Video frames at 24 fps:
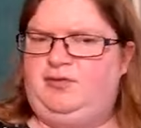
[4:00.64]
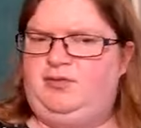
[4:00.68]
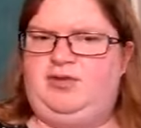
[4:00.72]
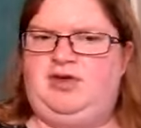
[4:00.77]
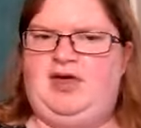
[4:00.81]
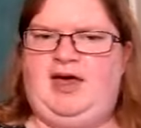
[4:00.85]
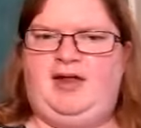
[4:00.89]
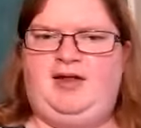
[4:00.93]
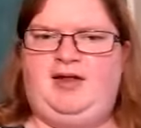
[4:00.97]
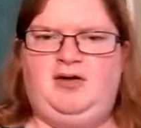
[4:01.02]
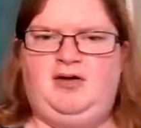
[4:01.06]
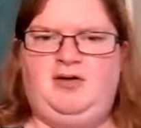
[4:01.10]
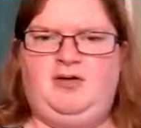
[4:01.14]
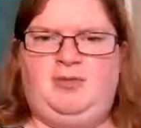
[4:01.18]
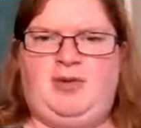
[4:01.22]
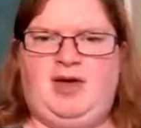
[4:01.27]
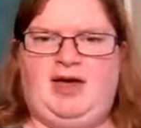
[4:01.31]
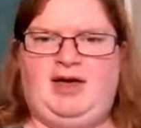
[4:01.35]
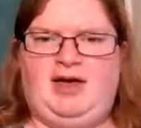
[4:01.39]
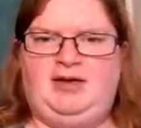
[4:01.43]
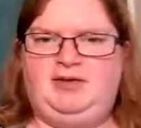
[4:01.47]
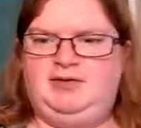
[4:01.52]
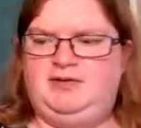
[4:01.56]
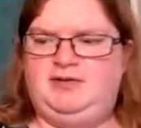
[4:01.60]
some yellow
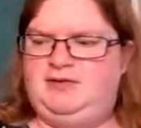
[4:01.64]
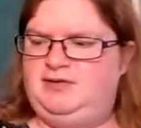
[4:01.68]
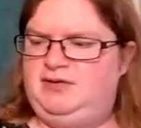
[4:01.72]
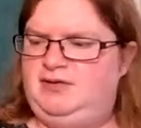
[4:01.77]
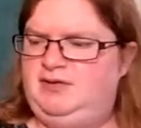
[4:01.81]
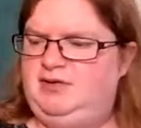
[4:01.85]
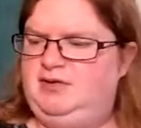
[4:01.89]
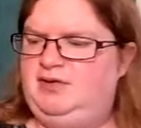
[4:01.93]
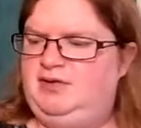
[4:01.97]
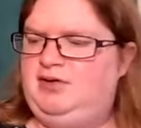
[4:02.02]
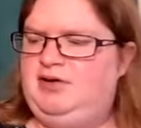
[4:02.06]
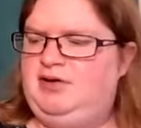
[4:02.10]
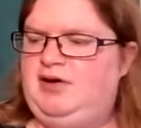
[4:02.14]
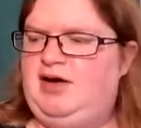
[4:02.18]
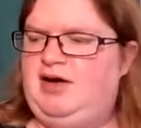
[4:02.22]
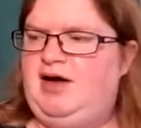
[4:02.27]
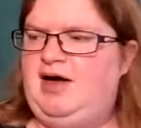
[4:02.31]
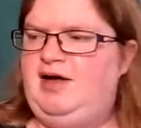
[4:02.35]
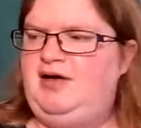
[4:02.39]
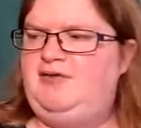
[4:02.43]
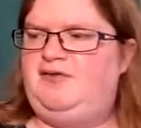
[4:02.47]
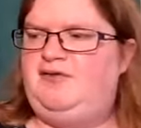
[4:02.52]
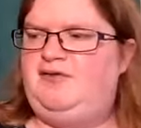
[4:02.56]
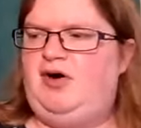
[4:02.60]
paint.
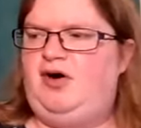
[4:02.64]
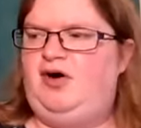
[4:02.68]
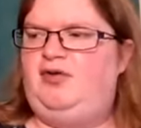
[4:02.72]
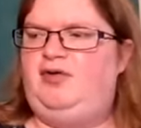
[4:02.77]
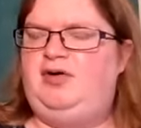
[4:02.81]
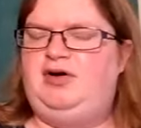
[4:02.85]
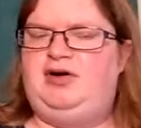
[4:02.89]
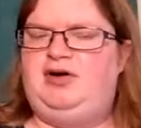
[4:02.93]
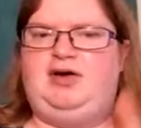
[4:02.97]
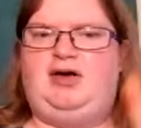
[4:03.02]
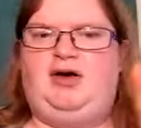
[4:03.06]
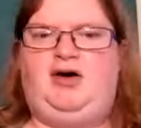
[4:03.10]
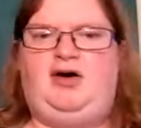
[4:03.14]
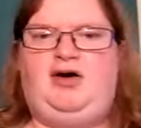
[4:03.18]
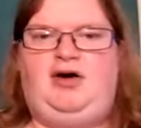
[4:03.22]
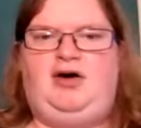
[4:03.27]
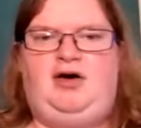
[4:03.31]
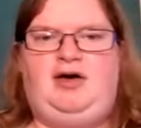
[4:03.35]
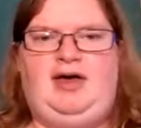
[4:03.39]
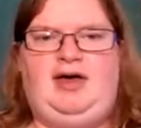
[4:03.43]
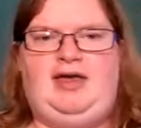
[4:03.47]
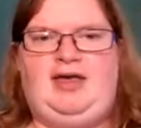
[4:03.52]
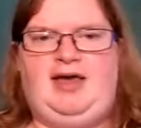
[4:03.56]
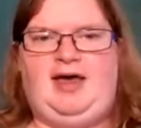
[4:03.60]
I've already got
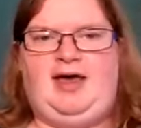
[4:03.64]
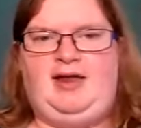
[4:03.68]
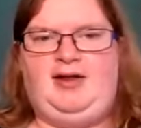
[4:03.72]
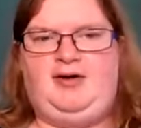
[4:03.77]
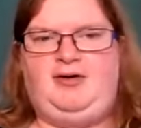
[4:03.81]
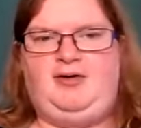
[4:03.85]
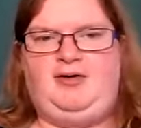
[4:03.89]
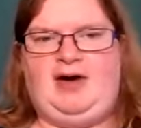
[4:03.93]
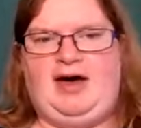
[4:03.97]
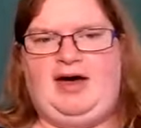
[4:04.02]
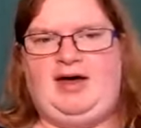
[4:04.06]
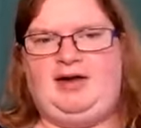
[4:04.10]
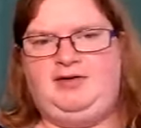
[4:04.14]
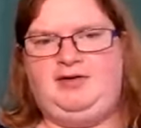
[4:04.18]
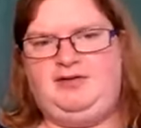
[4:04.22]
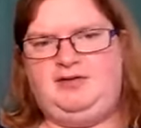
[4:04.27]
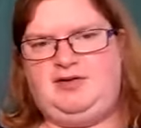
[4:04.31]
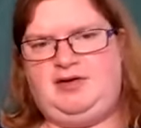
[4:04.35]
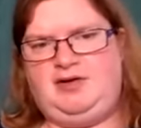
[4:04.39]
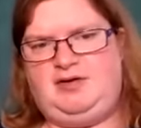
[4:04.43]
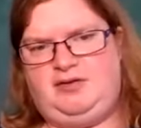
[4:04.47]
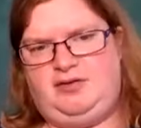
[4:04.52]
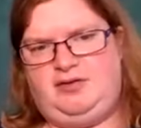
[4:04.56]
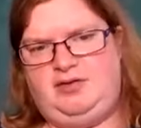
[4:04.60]
a yellow
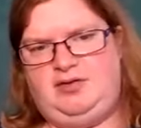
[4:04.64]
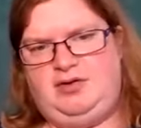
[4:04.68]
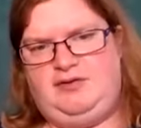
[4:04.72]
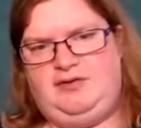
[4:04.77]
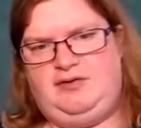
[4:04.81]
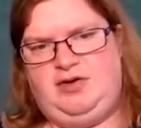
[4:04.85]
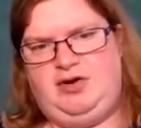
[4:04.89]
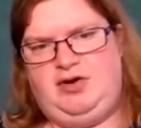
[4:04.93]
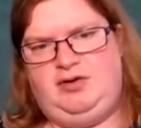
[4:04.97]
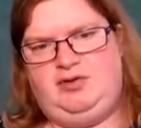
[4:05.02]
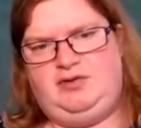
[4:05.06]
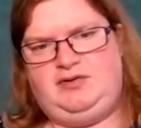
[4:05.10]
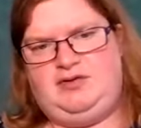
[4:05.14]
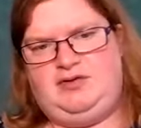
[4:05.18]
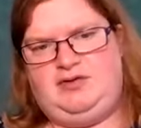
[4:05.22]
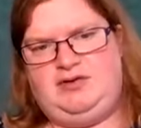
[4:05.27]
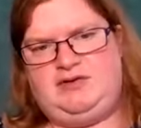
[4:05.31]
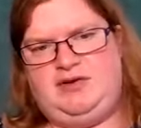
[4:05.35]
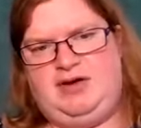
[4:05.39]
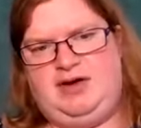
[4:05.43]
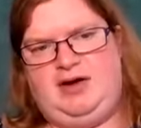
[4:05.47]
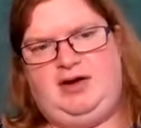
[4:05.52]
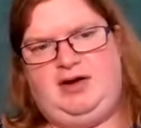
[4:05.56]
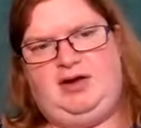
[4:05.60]
hand. I don't know if you
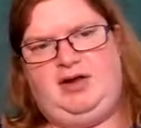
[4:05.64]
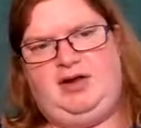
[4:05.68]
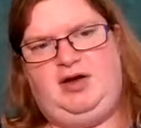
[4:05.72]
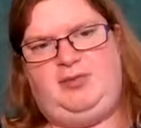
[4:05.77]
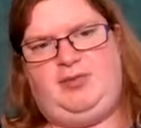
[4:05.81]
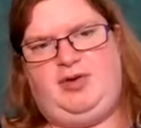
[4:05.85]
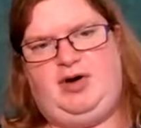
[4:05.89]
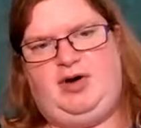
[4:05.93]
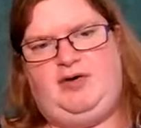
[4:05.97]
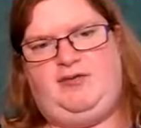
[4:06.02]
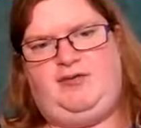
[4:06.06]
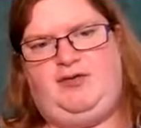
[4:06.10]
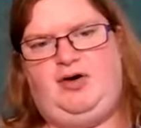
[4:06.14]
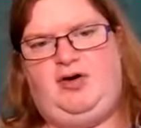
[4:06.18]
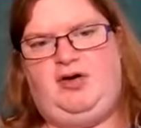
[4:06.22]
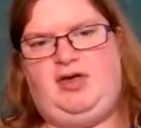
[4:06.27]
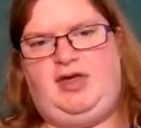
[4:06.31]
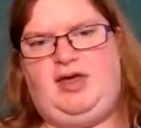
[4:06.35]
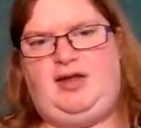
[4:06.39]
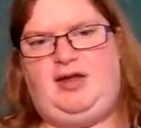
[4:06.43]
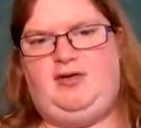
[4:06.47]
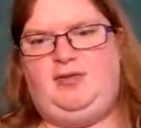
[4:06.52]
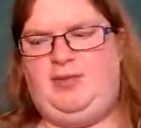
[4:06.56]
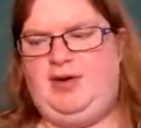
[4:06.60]
noticed that earlier, but I've got
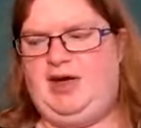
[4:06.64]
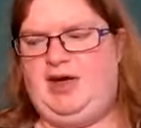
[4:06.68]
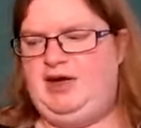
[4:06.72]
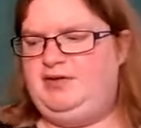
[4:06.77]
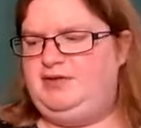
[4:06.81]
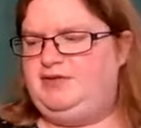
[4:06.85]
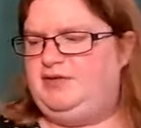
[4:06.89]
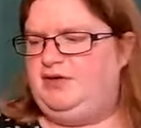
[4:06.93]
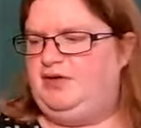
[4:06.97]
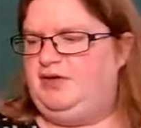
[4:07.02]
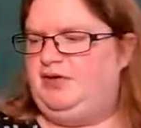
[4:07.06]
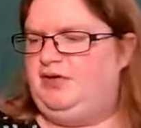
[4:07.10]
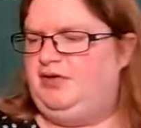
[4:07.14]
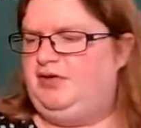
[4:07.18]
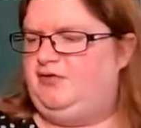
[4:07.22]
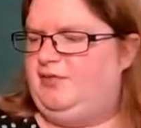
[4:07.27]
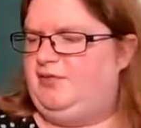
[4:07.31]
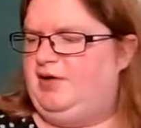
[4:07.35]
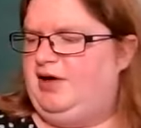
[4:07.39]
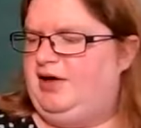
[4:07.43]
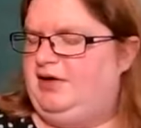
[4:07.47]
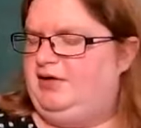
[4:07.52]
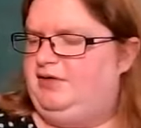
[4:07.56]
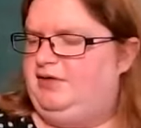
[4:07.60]
yellow paint all over
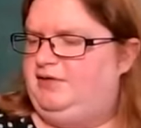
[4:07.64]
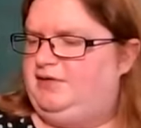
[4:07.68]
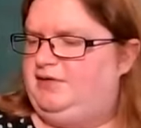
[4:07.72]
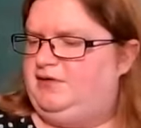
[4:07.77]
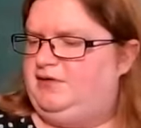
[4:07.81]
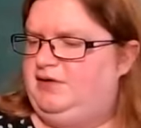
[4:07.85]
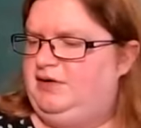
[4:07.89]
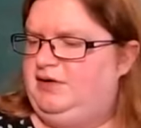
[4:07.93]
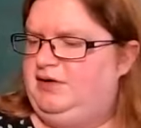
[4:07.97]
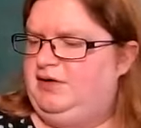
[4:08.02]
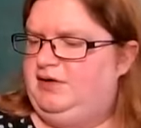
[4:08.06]
my hand.